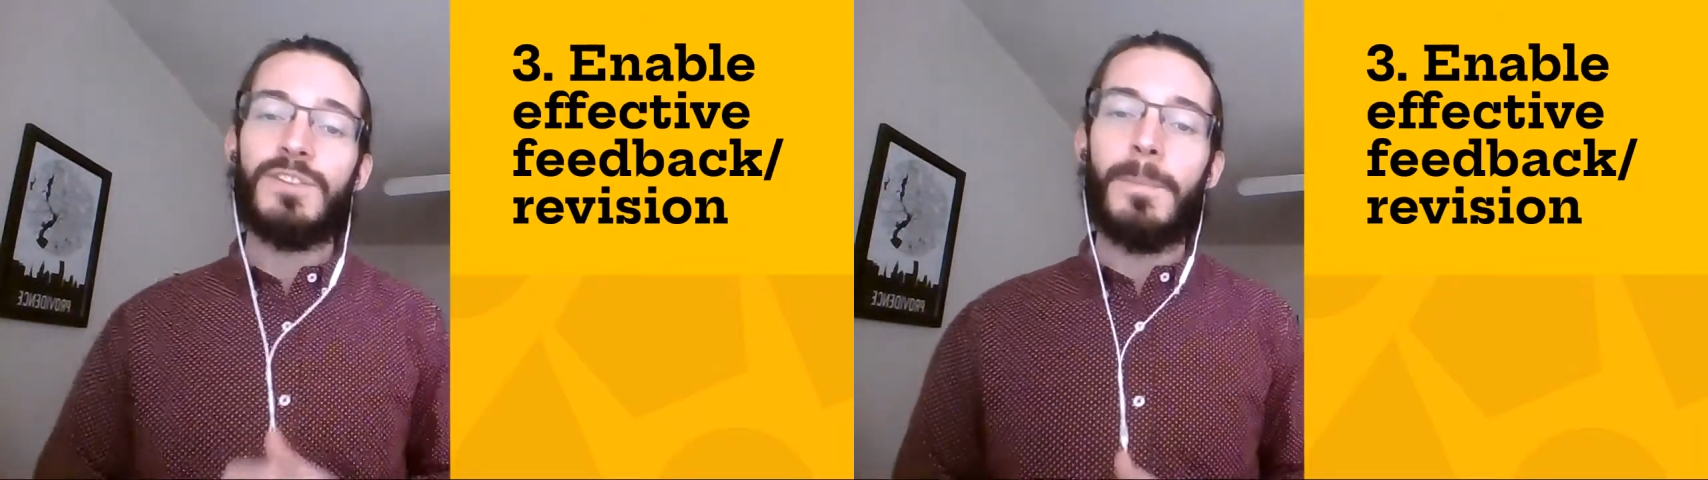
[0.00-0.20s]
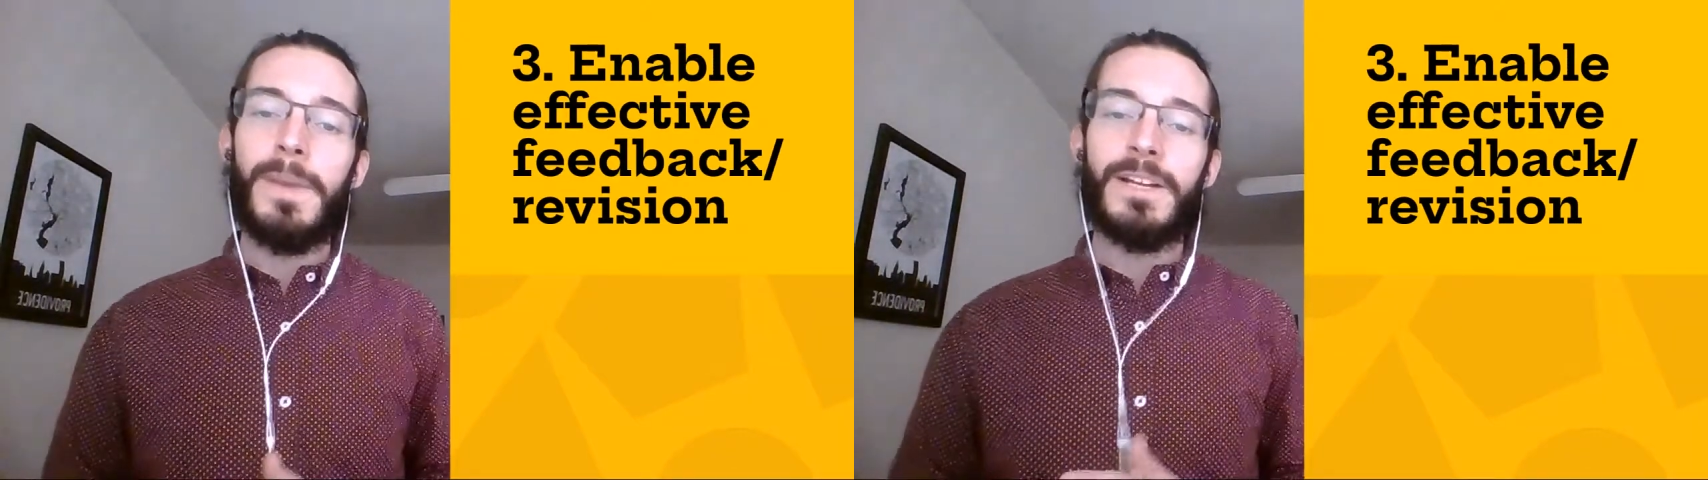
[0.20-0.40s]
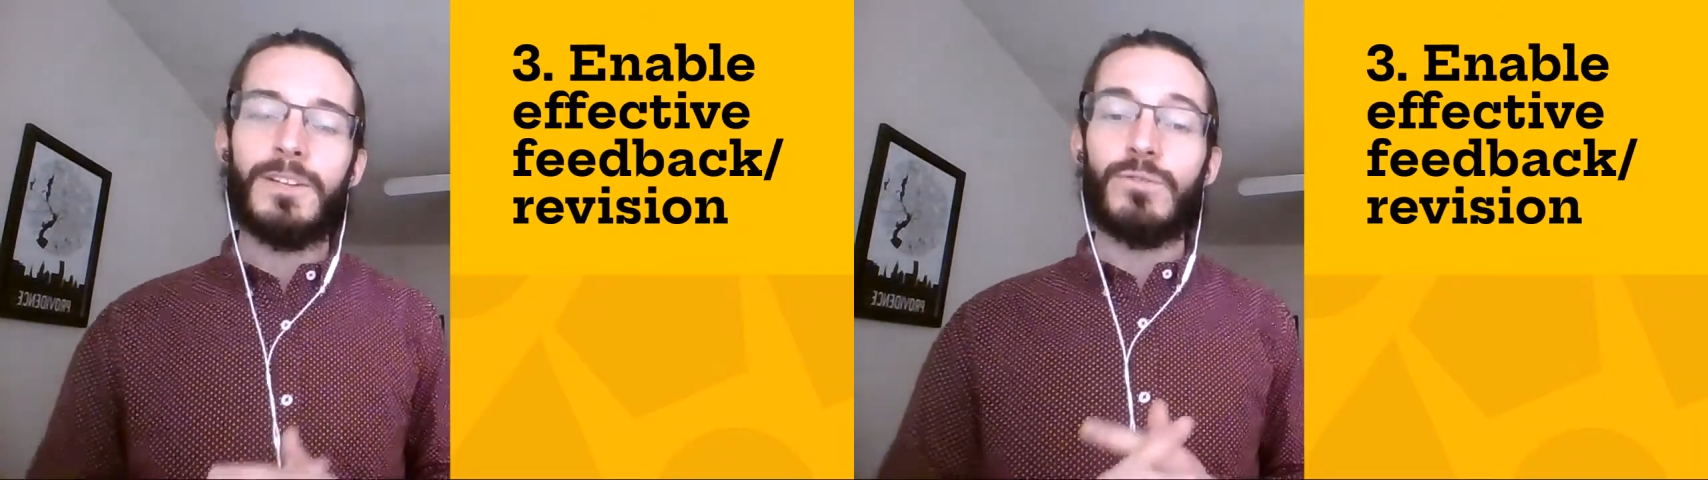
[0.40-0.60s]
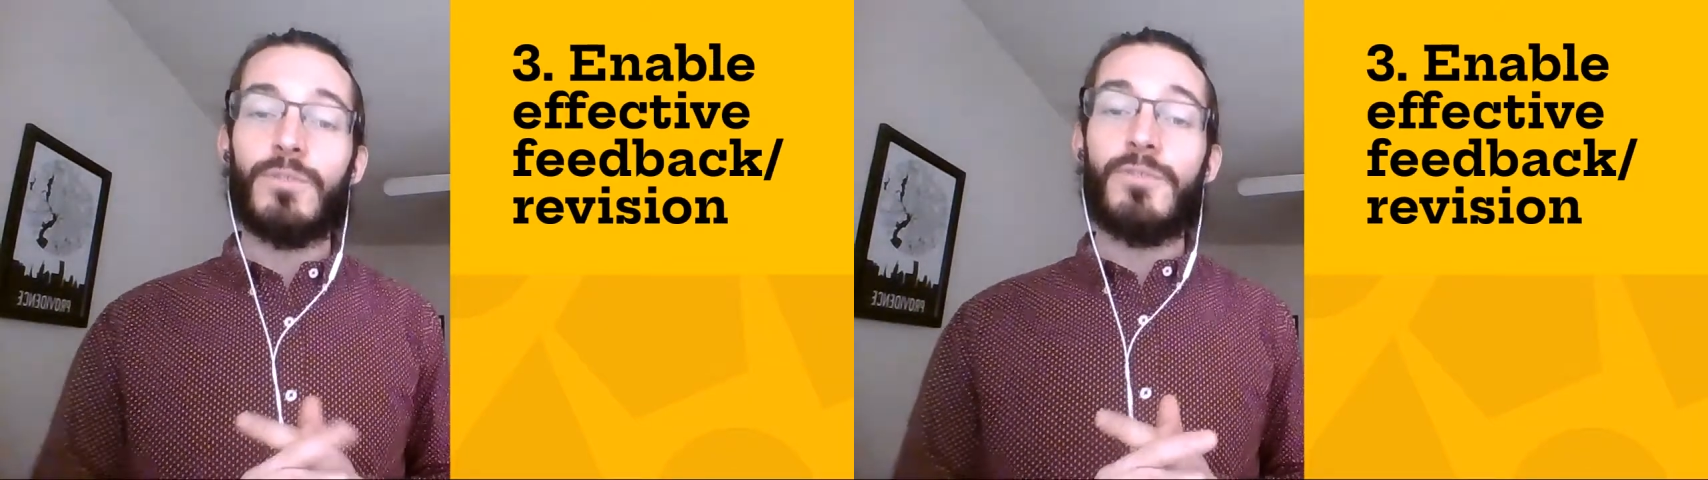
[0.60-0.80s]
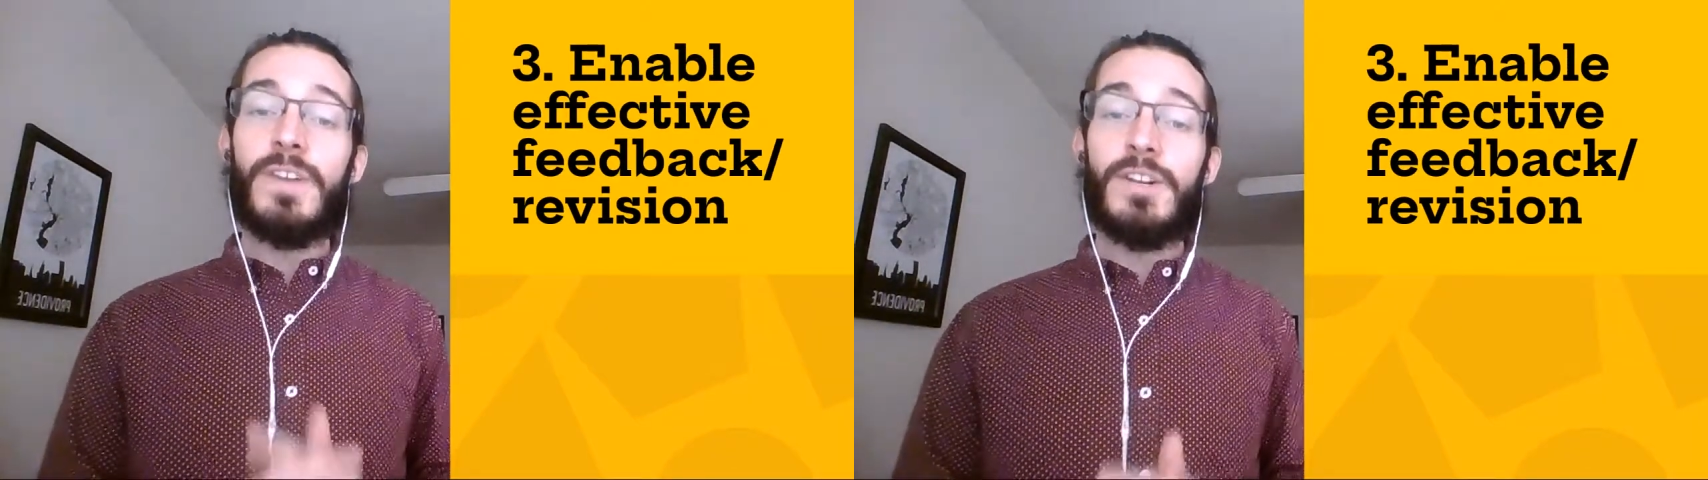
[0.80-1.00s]
to make
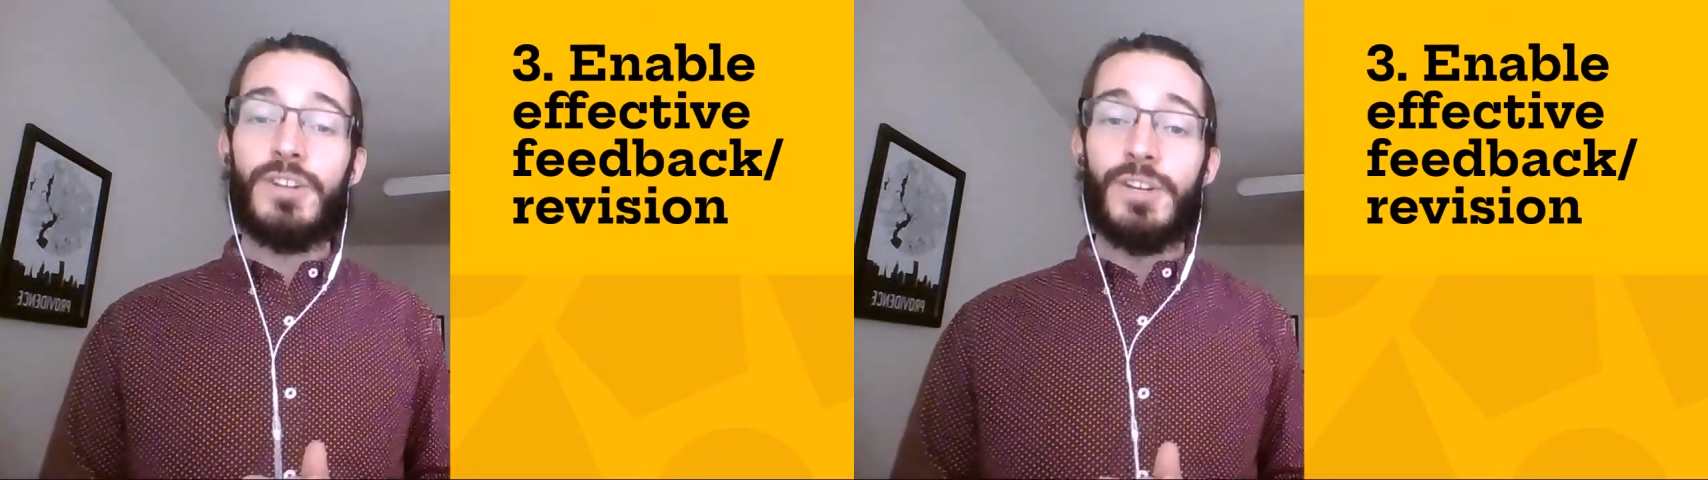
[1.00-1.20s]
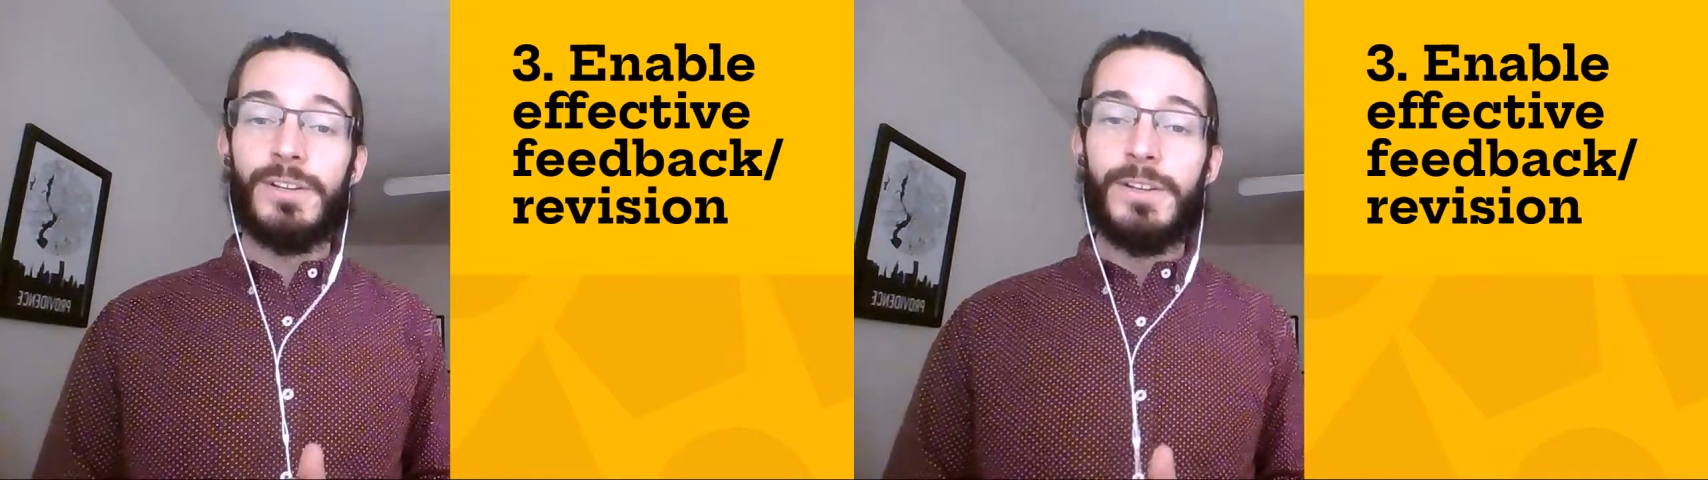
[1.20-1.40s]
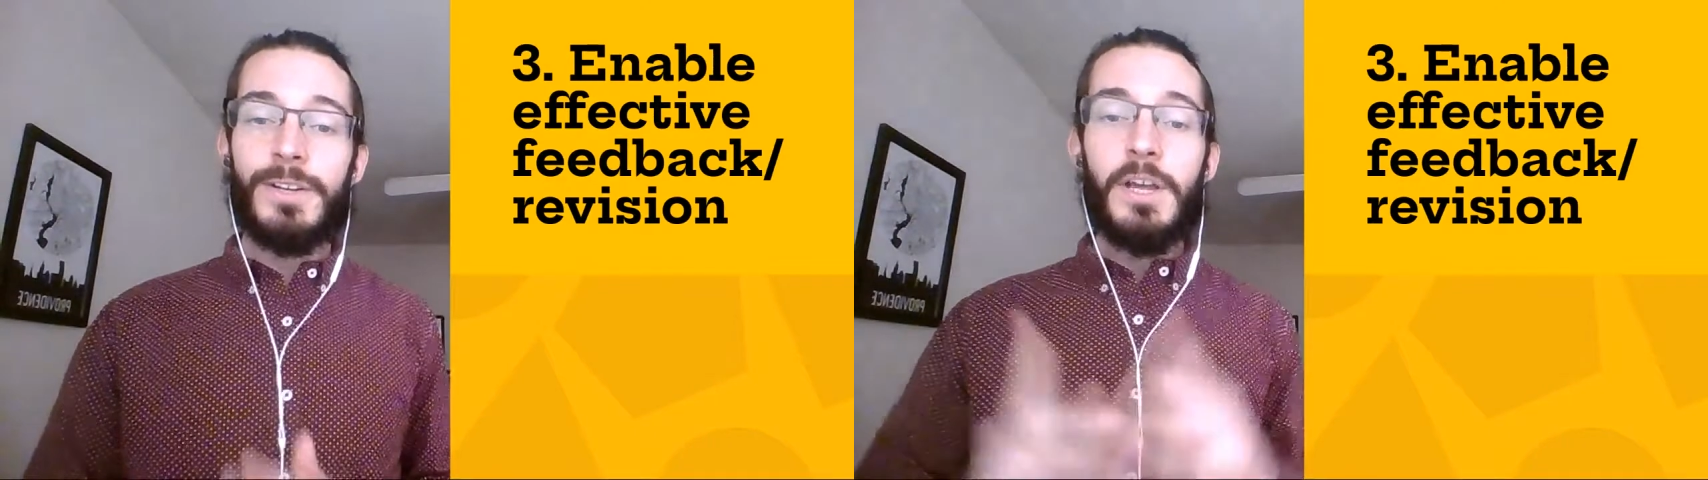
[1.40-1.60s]
revision